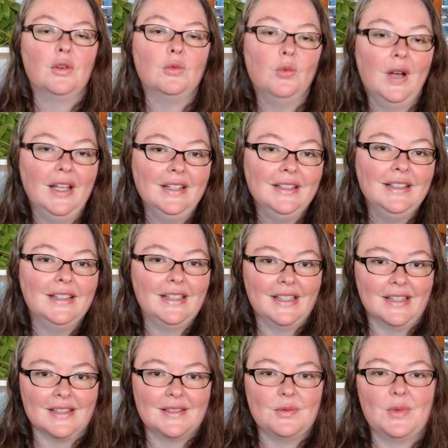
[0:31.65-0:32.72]
One
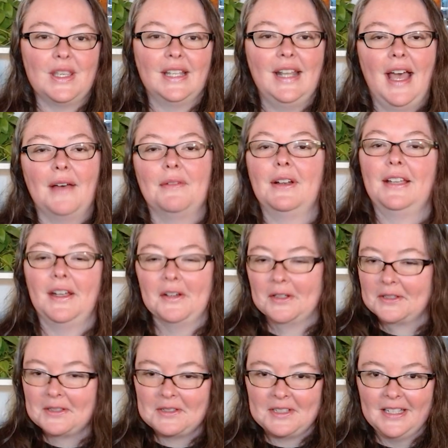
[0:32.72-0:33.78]
is we can have a
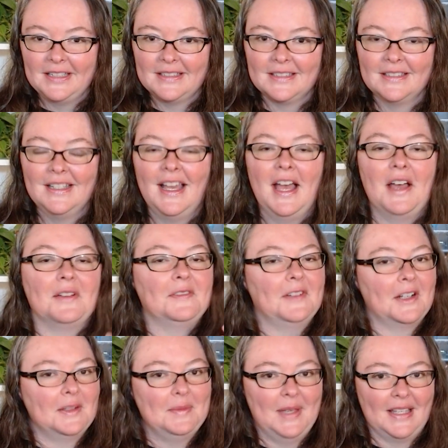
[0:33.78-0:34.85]
character sheet, a
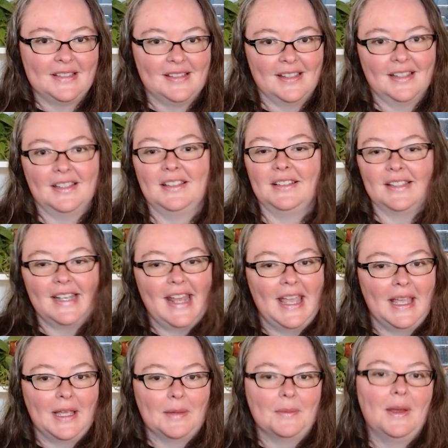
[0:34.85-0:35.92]
very basic
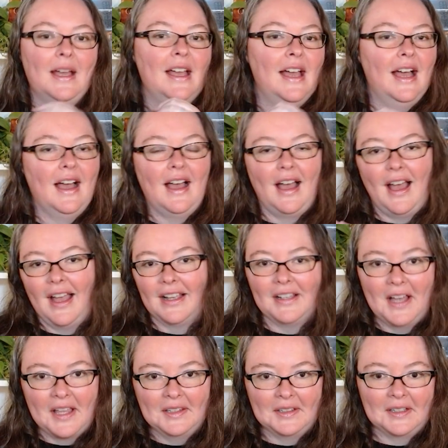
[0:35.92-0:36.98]
name, eye
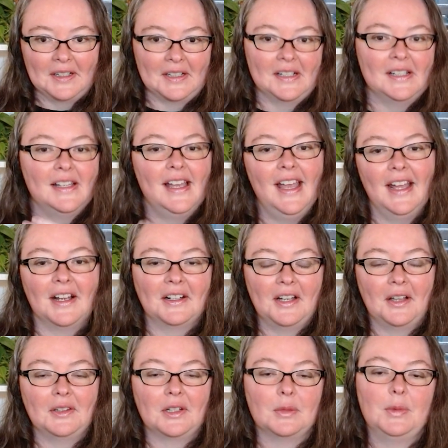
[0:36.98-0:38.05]
color, hair
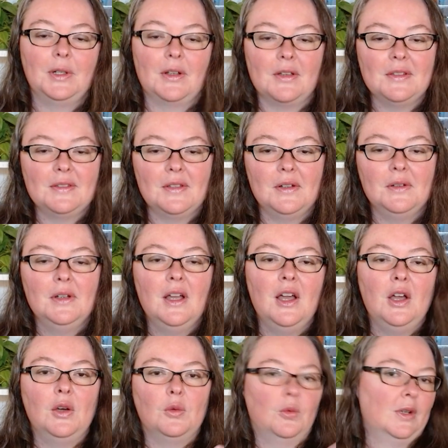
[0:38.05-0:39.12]
color, but also
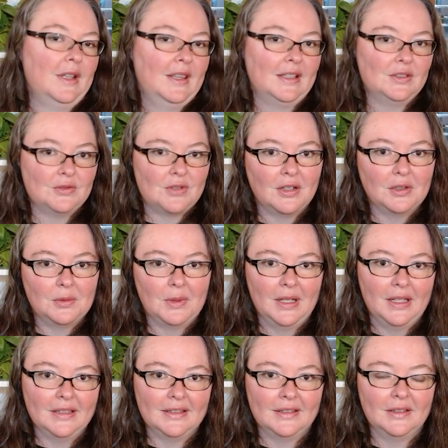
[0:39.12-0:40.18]
what do they struggle
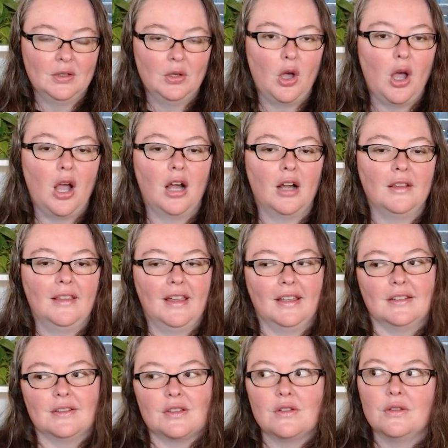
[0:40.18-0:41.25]
with? Are they
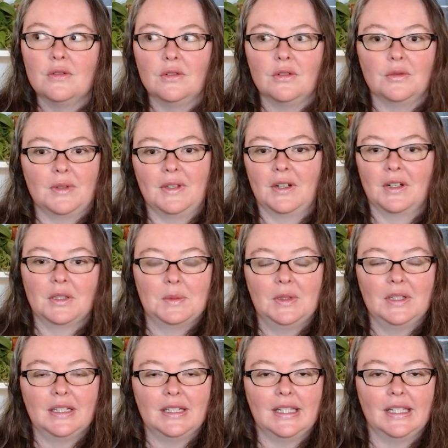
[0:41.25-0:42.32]
in tune with their
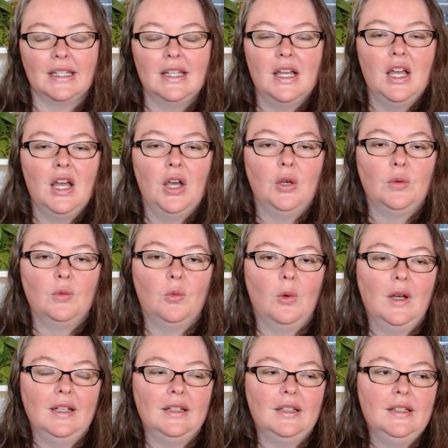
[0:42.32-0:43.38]
community?
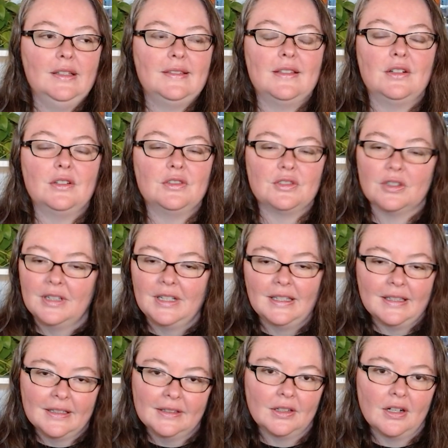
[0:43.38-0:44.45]
What is their journey
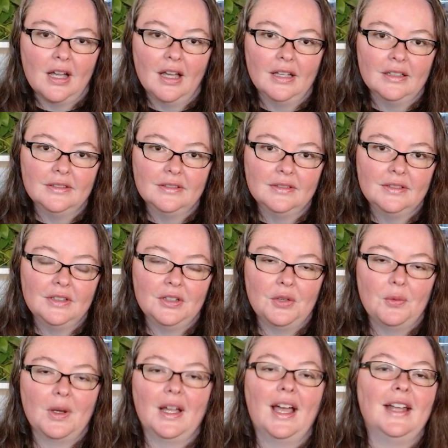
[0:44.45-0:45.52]
that they're on?
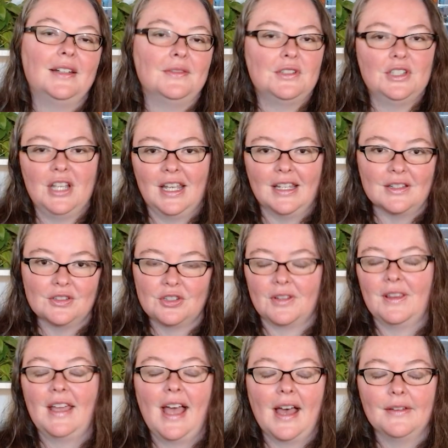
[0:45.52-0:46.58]
What kind of change are
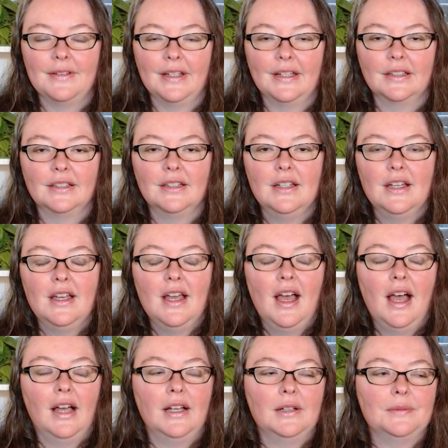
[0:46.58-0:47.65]
they having?
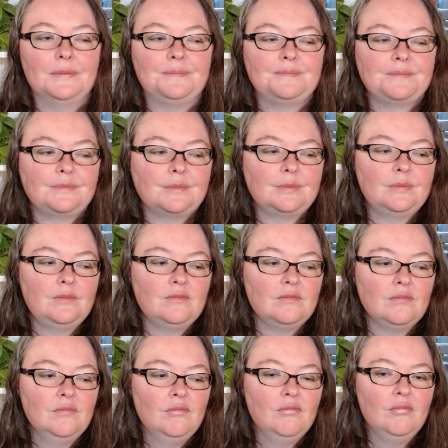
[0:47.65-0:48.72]
Um,
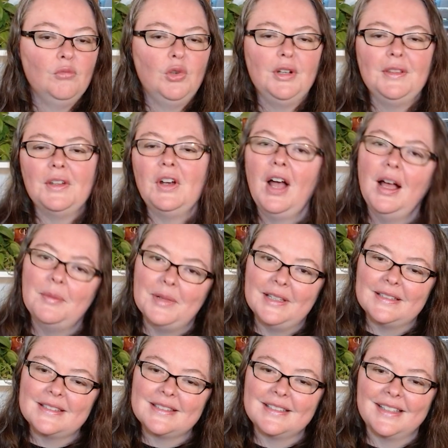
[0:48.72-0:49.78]
what are their
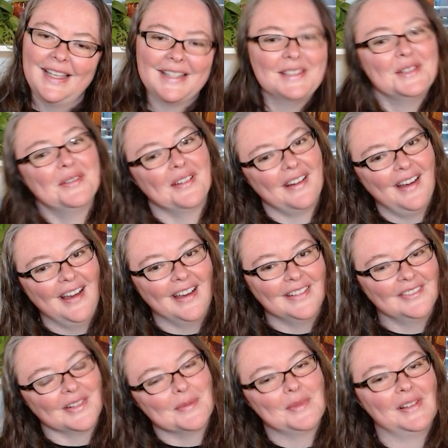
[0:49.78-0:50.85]
hobbies, in case you forgot
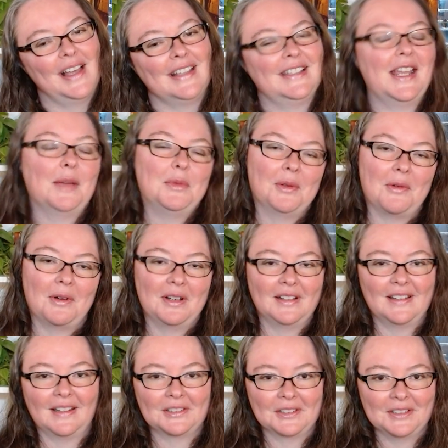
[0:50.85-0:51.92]
from the last time you wrote it in
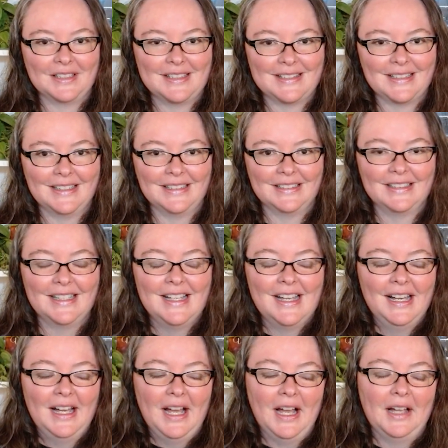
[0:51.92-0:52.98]
that early scene?
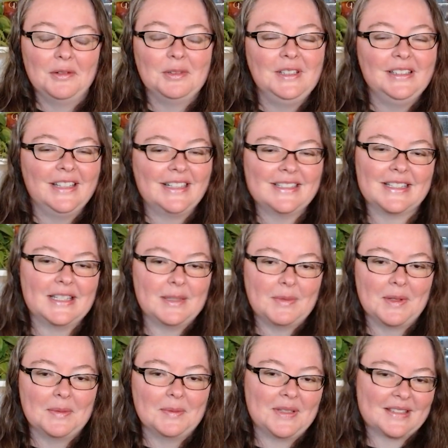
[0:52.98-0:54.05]
I really like to keep
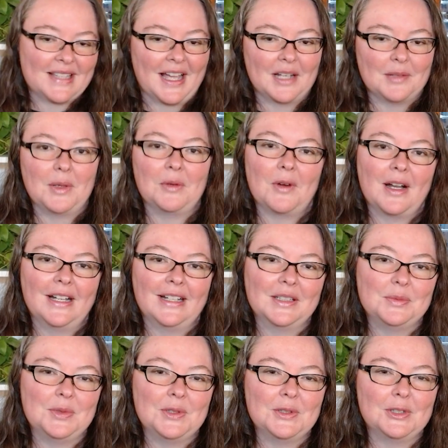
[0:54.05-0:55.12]
them beside my writing
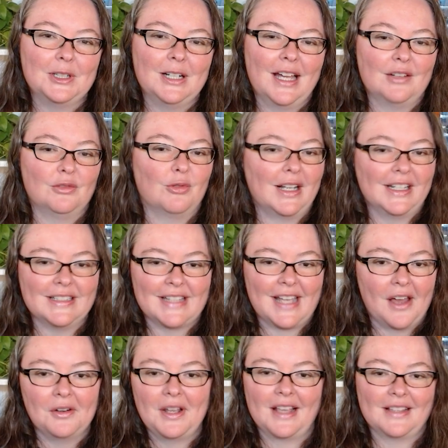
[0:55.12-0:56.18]
computer and write it
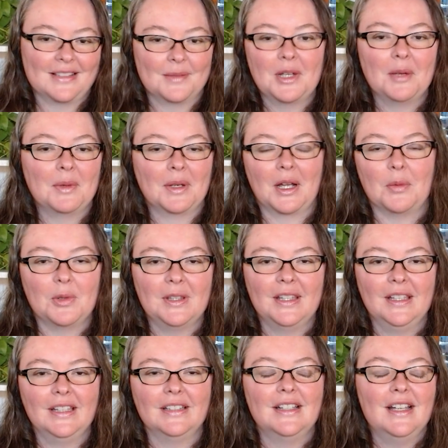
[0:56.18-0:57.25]
down as I'm coming up with
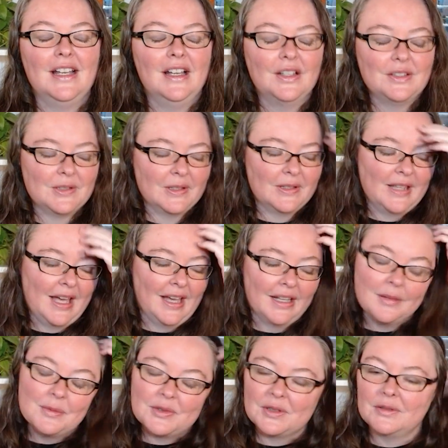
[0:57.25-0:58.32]
it so that
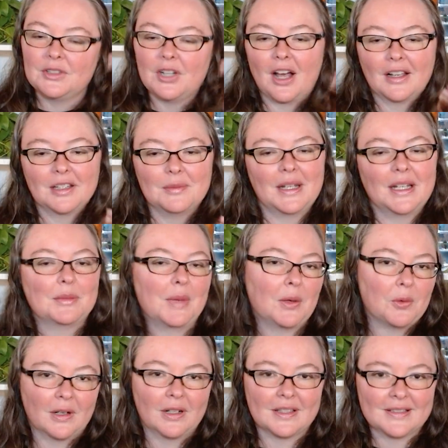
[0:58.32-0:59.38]
I'm sort of documenting my
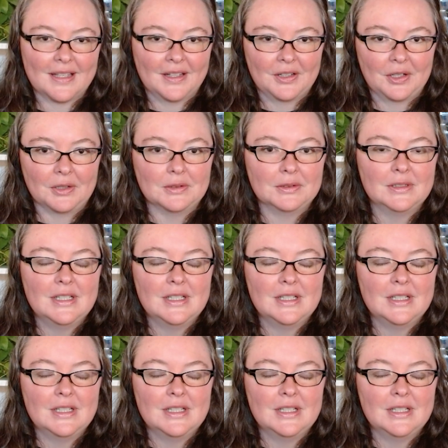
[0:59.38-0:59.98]
work as I go.